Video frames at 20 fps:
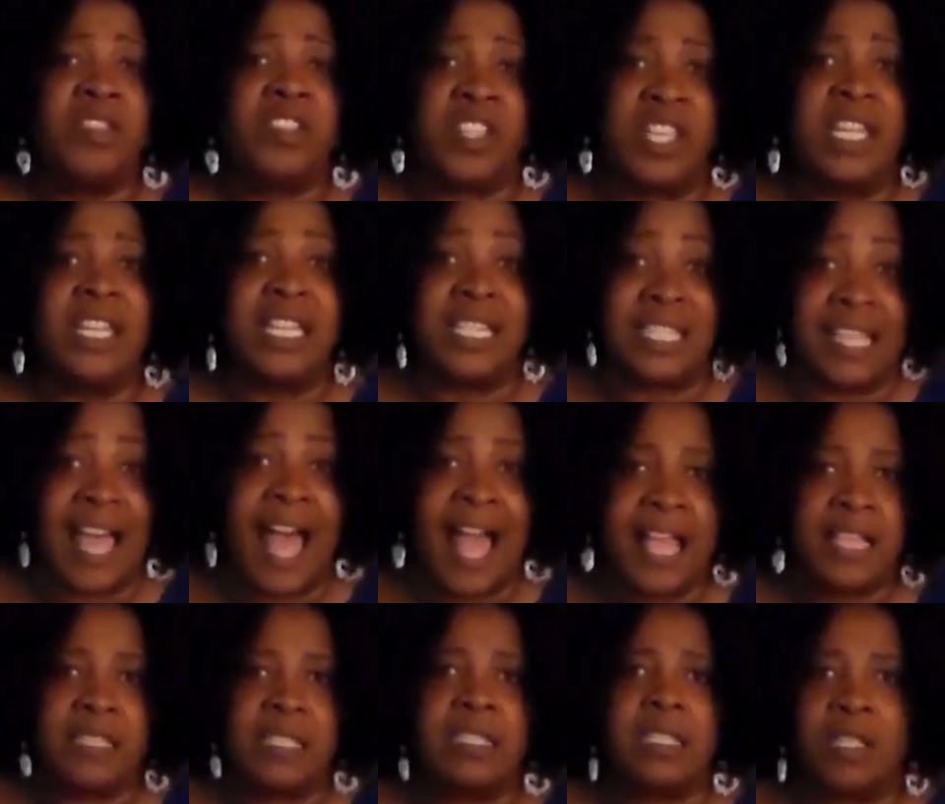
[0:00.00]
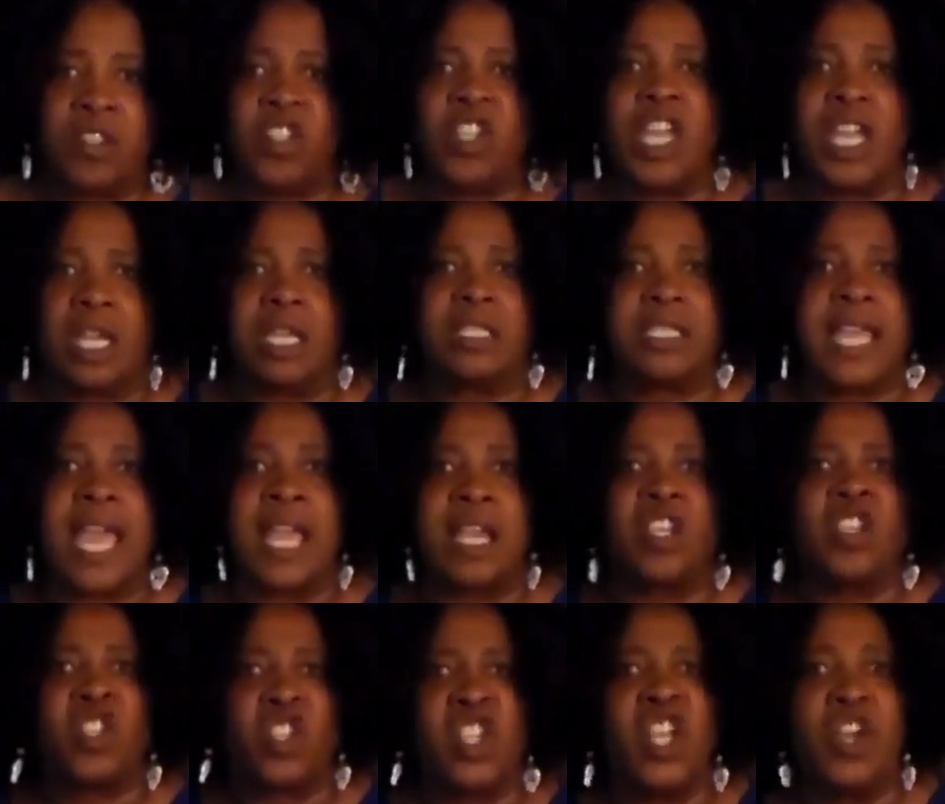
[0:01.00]
She decides that she could
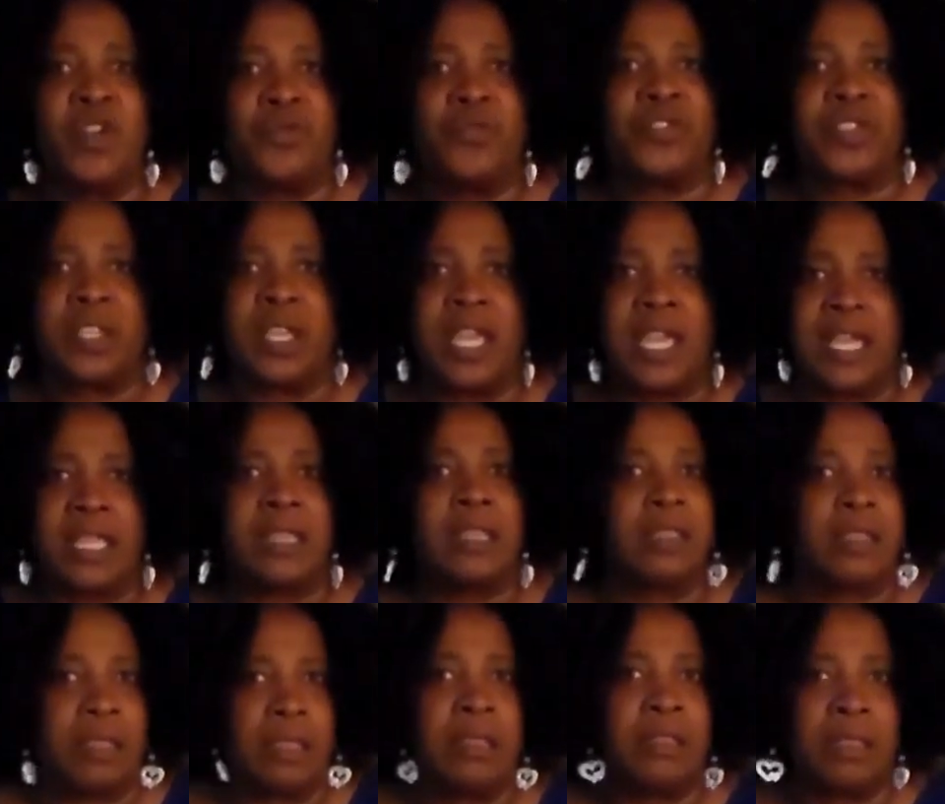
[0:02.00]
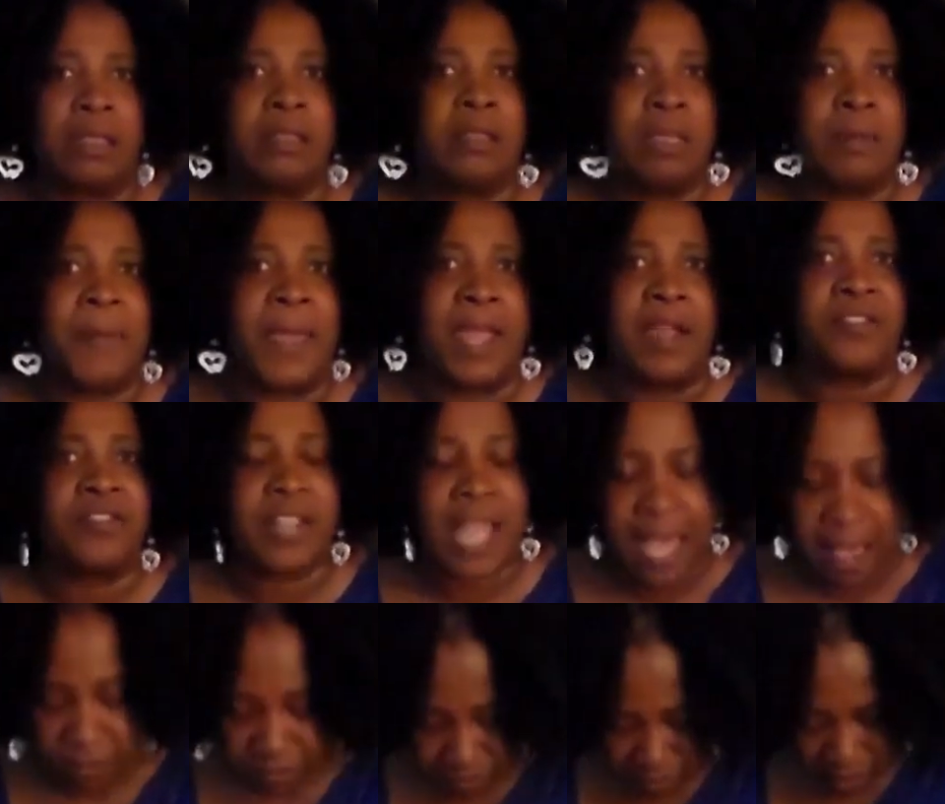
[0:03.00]
take a snooze in the bear's
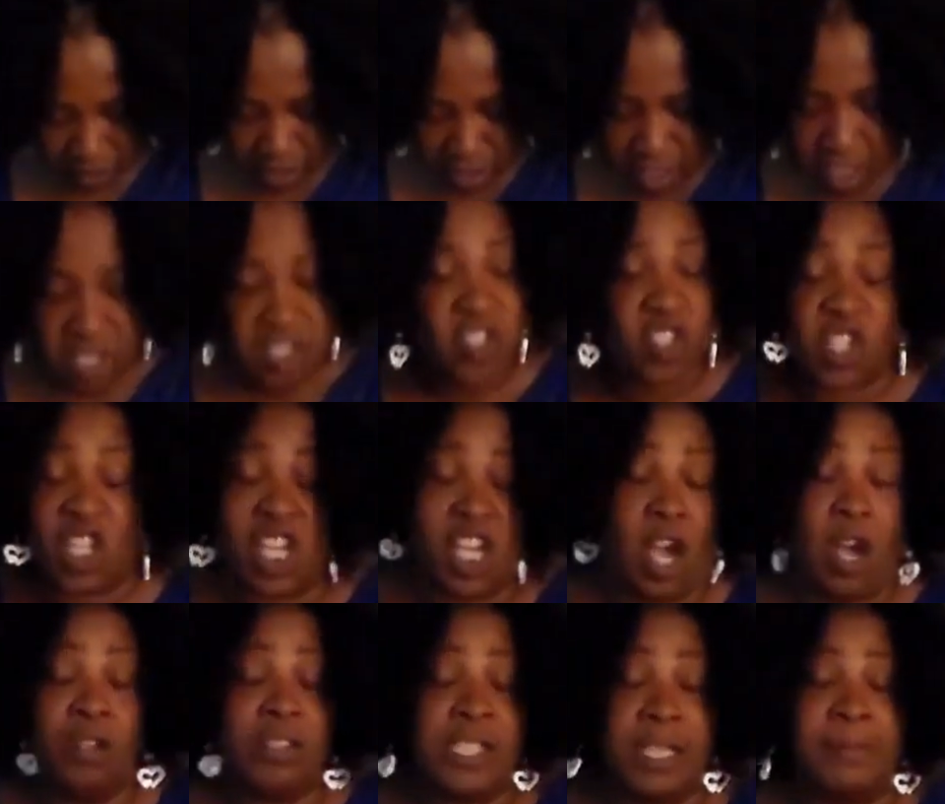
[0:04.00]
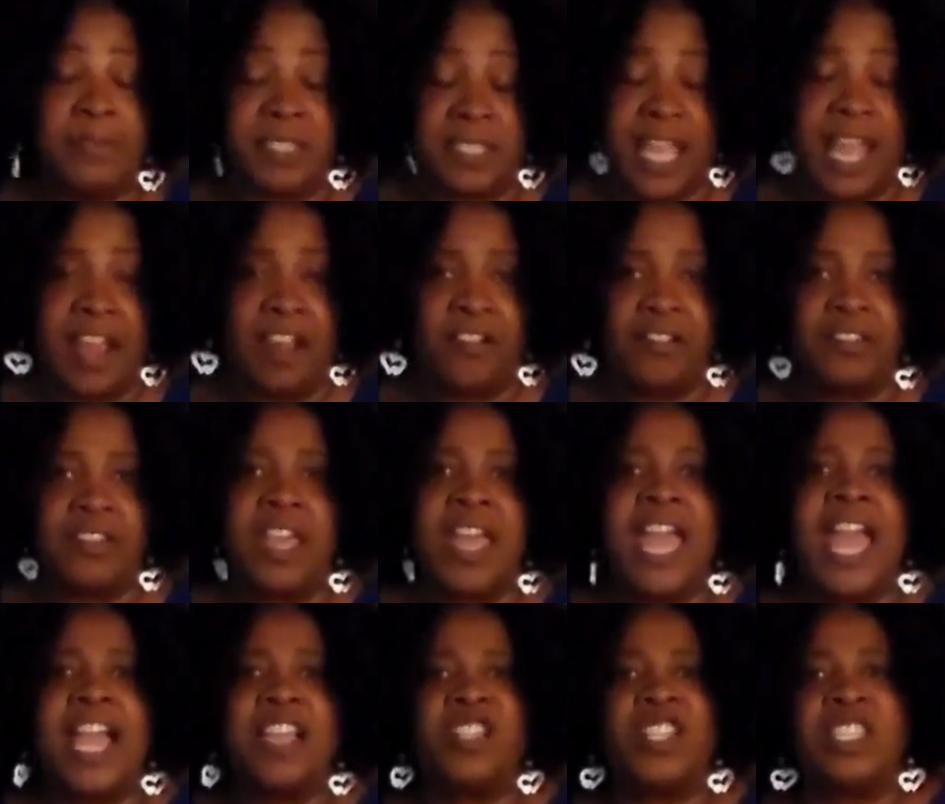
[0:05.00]
house. So she goes upstairs
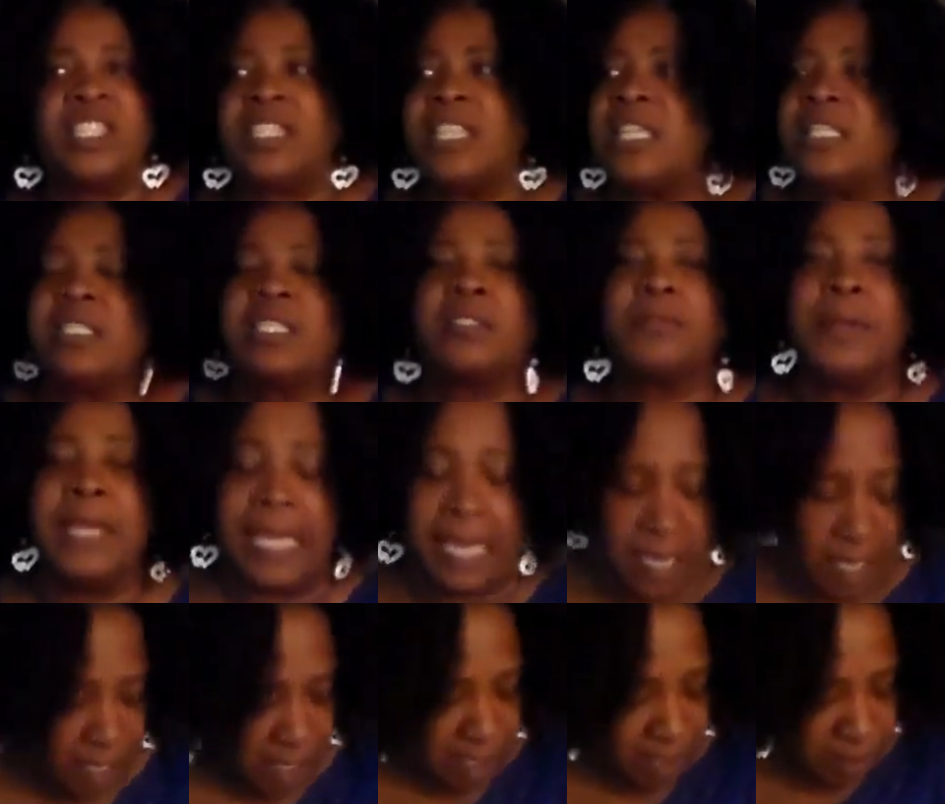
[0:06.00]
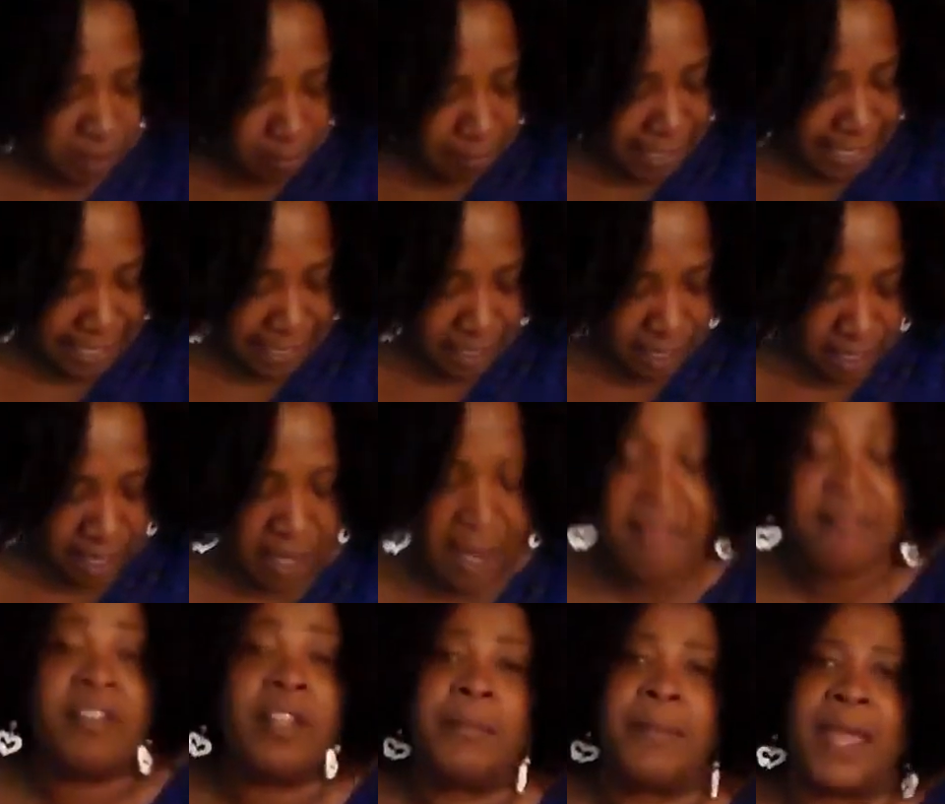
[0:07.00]
and she sees three, three
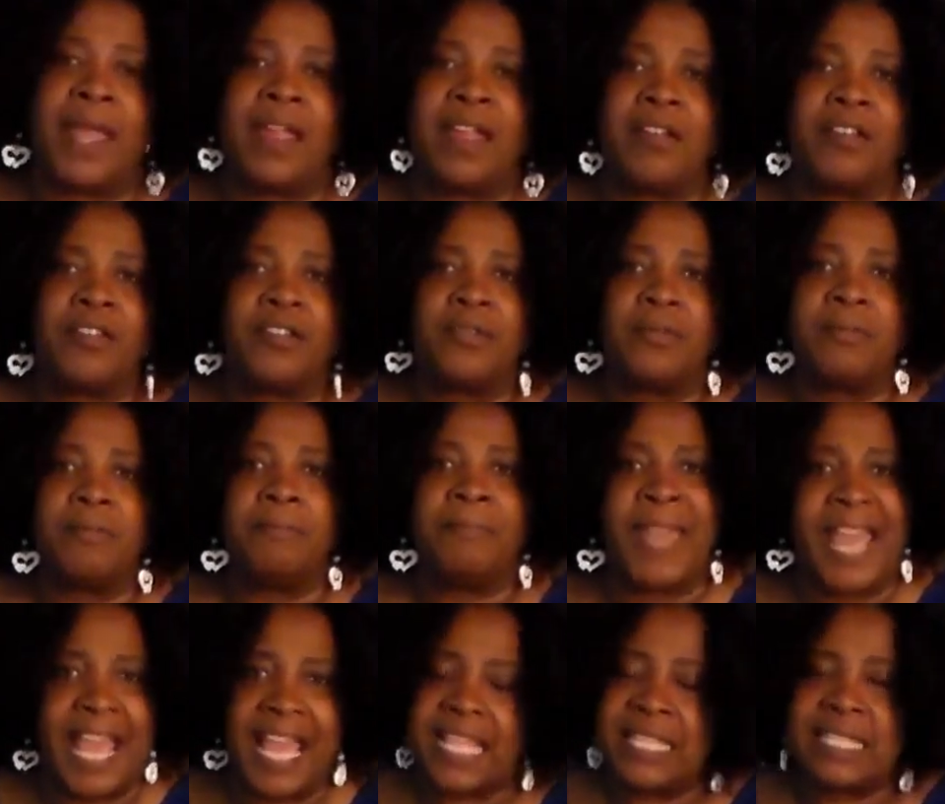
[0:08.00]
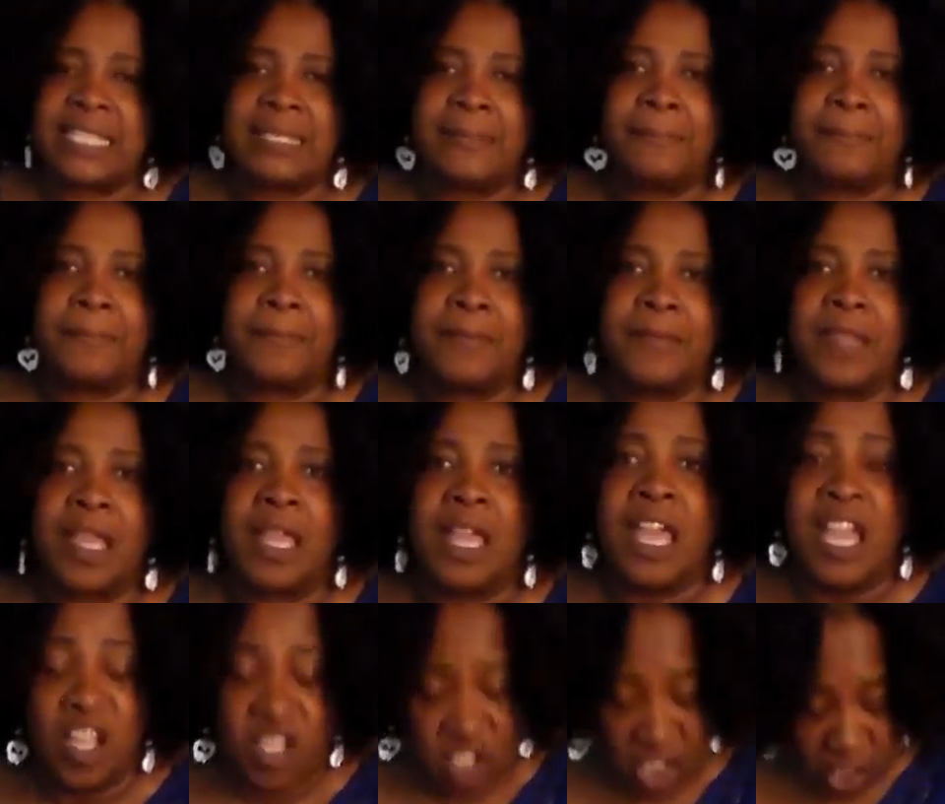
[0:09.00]
lovely bear beds.
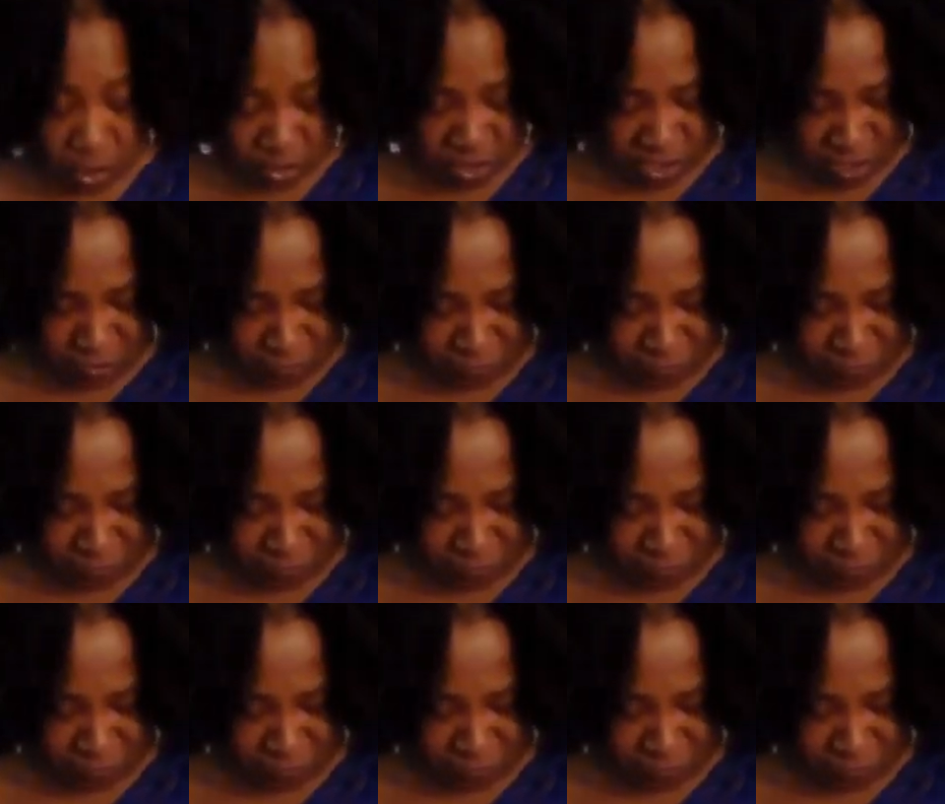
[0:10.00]
She goes